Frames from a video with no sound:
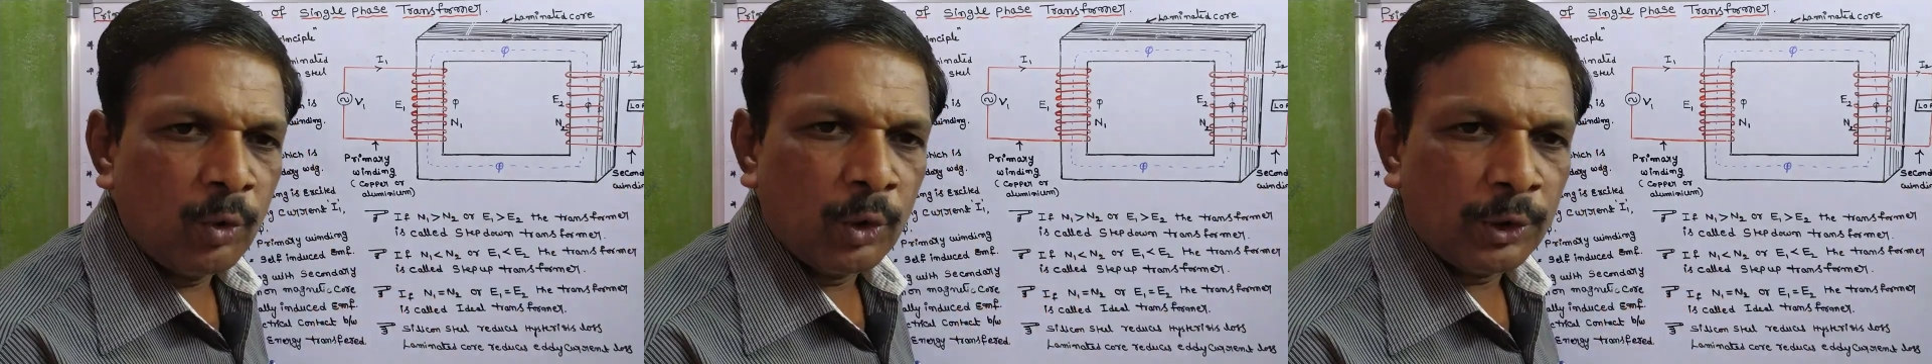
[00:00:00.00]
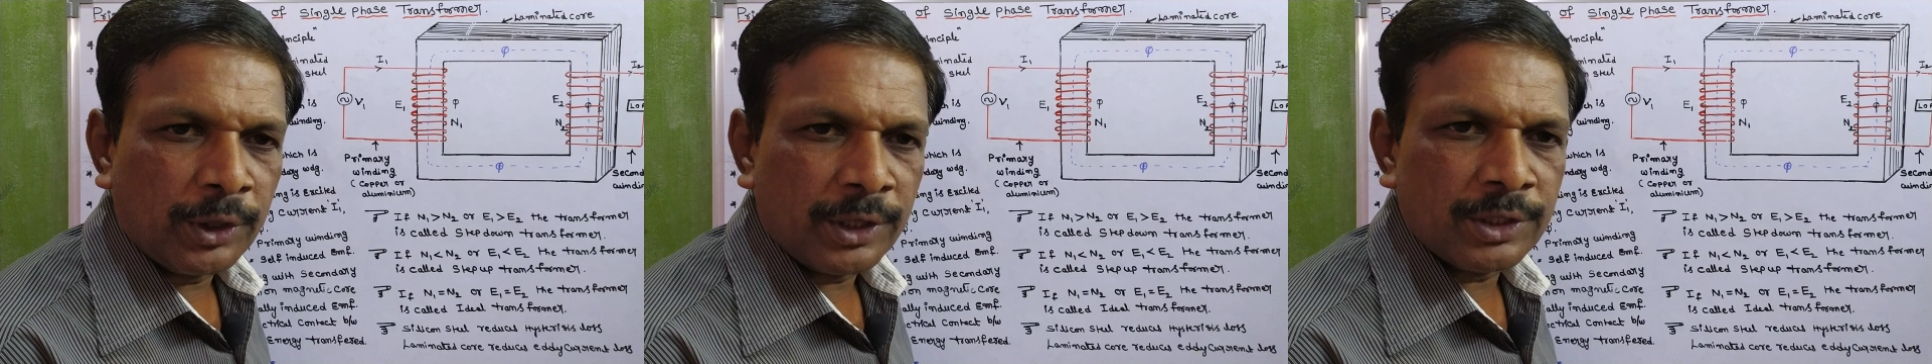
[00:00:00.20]

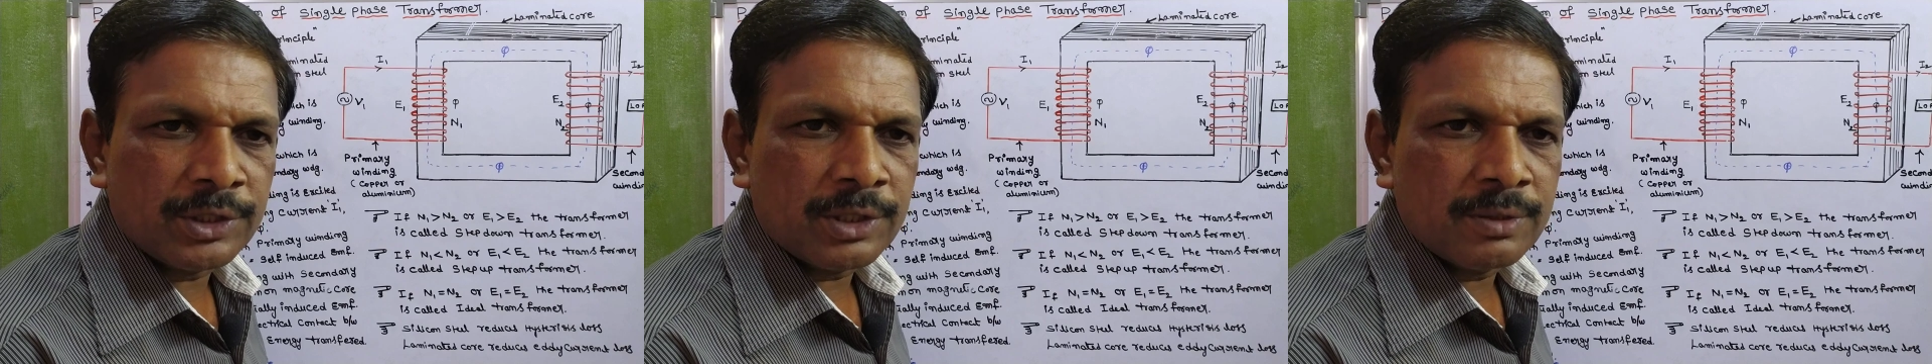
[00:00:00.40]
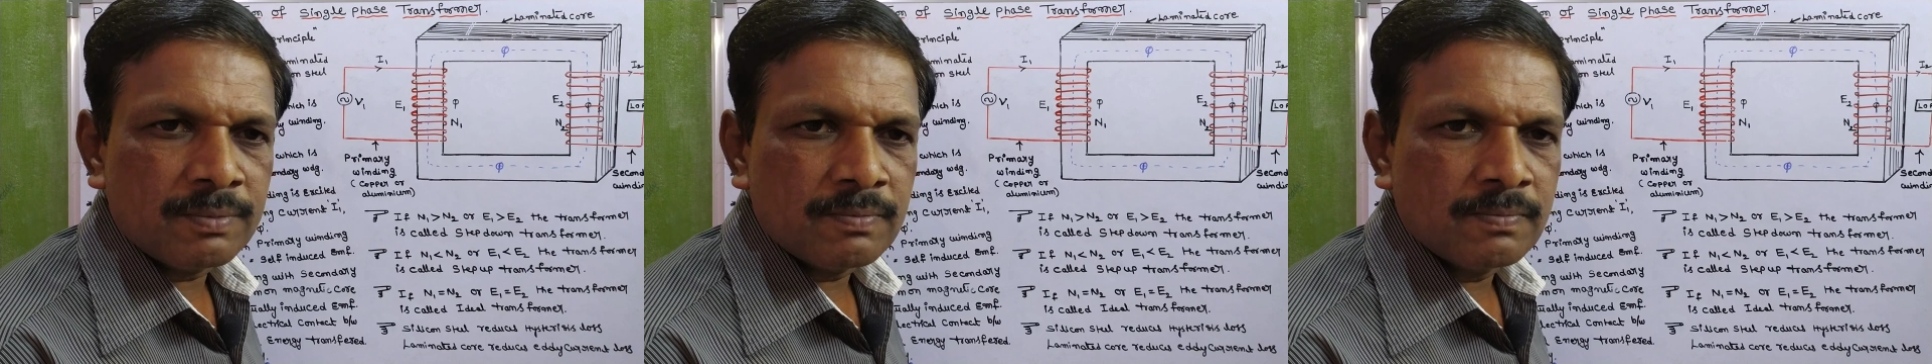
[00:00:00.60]

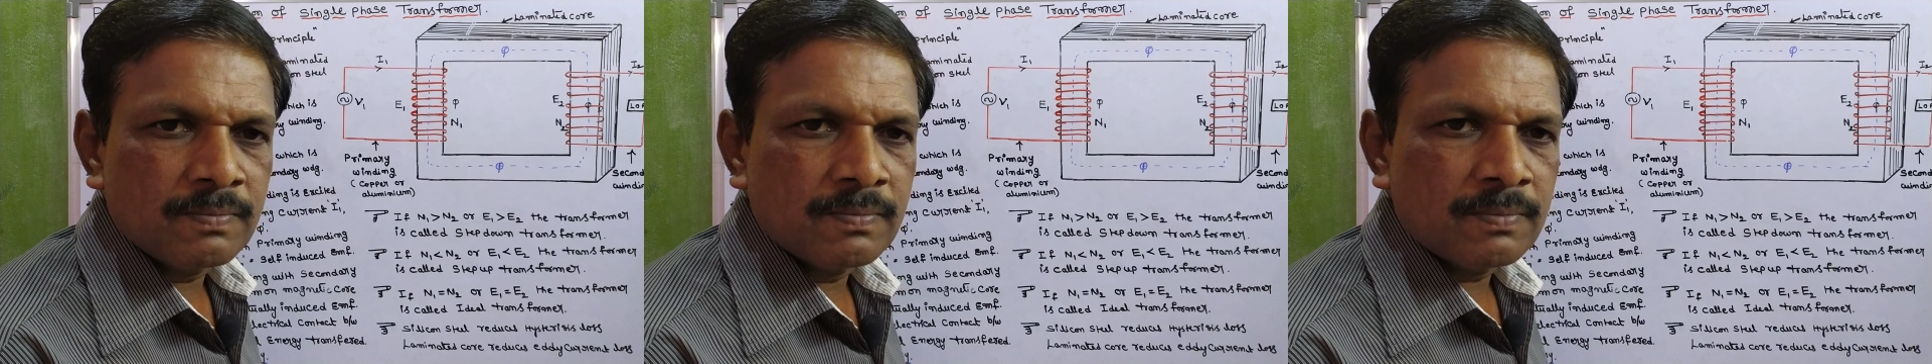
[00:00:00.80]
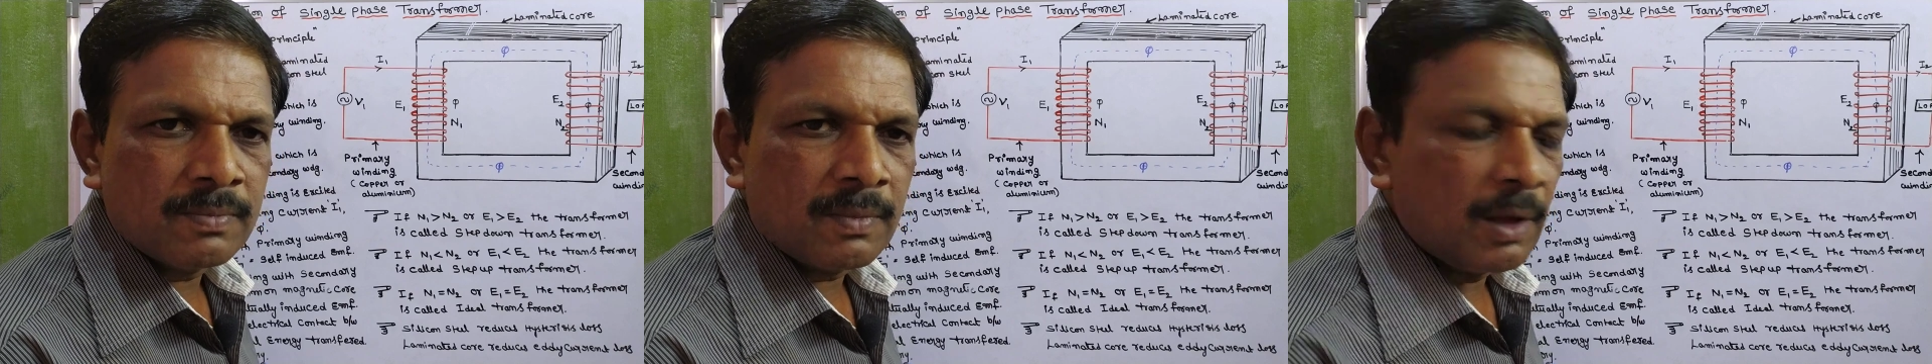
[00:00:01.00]
voltage.
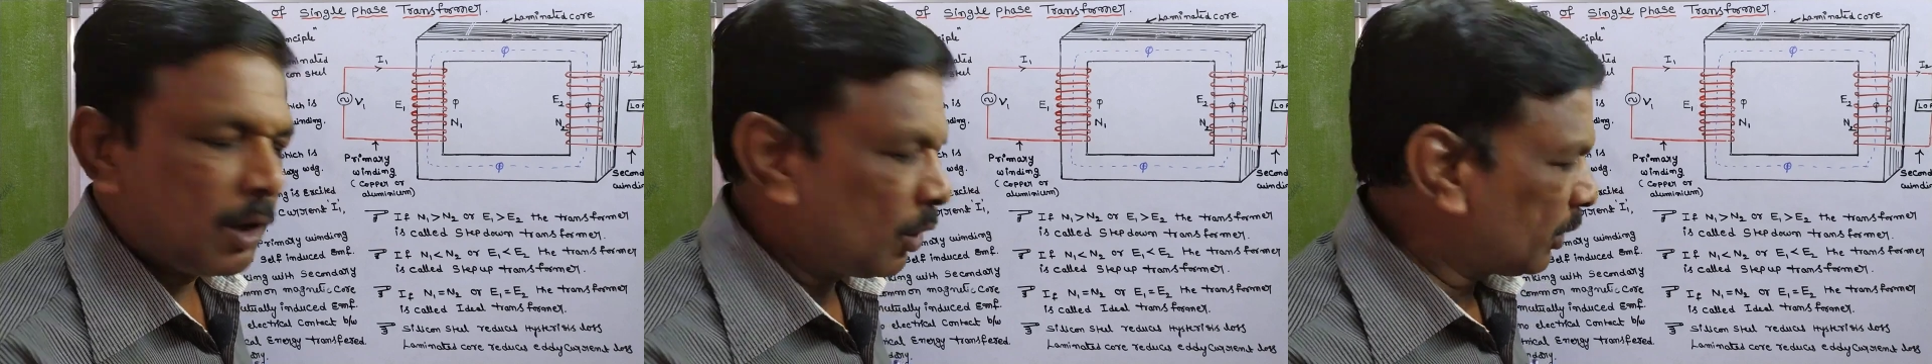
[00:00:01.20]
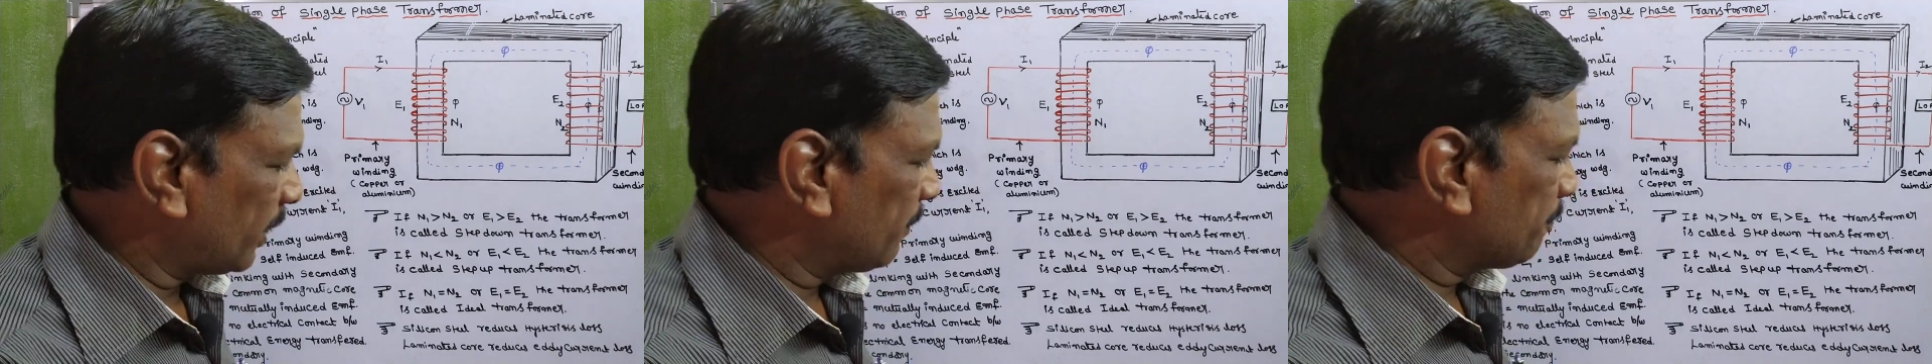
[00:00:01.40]

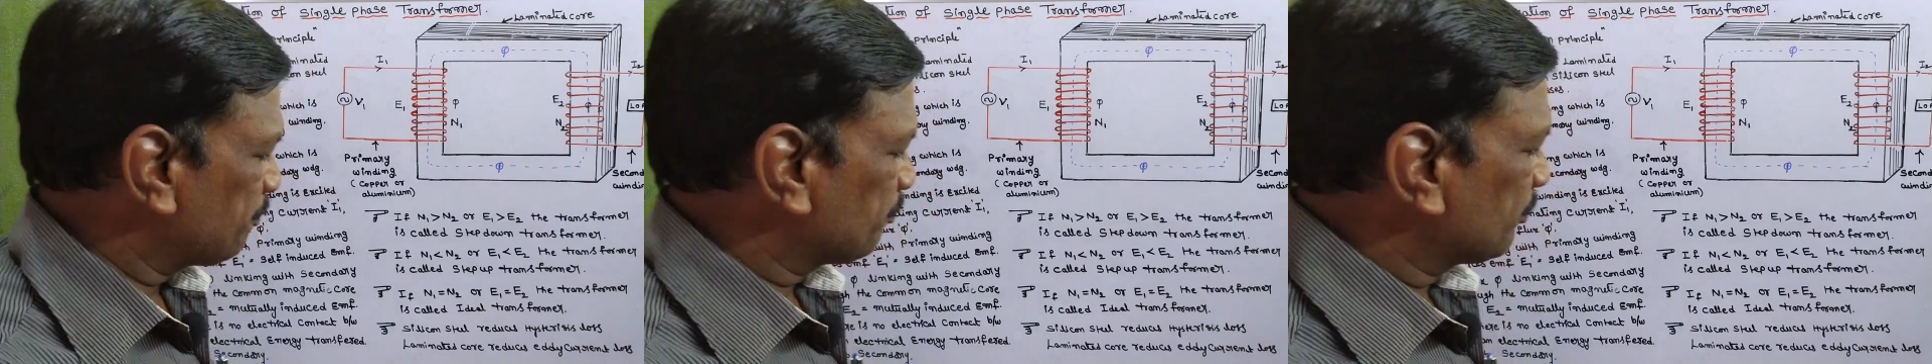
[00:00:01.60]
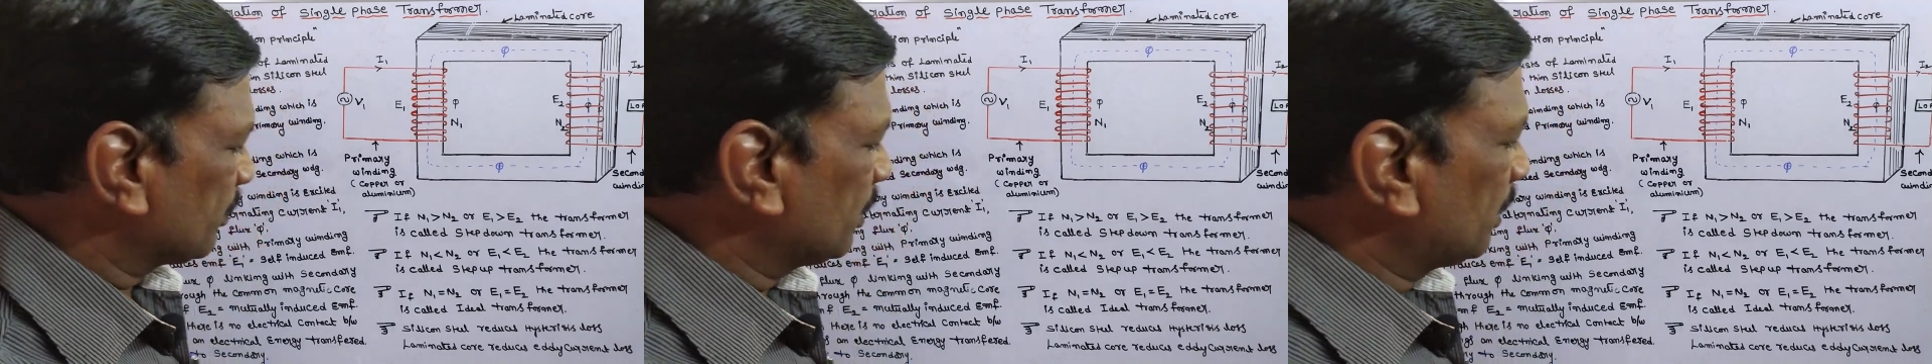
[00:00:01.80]

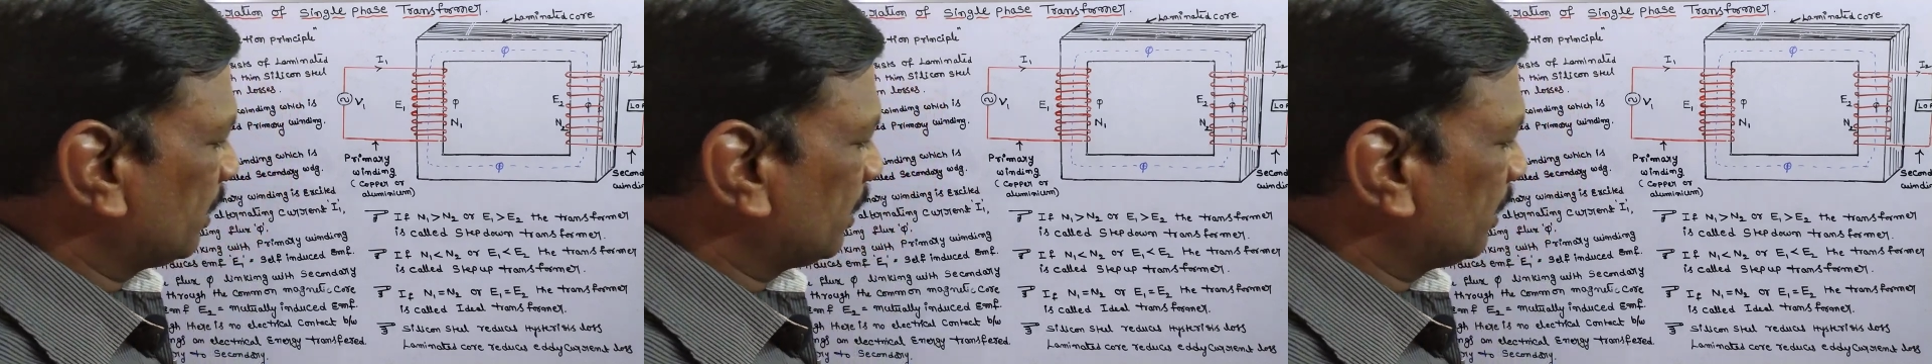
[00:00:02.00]
Okay?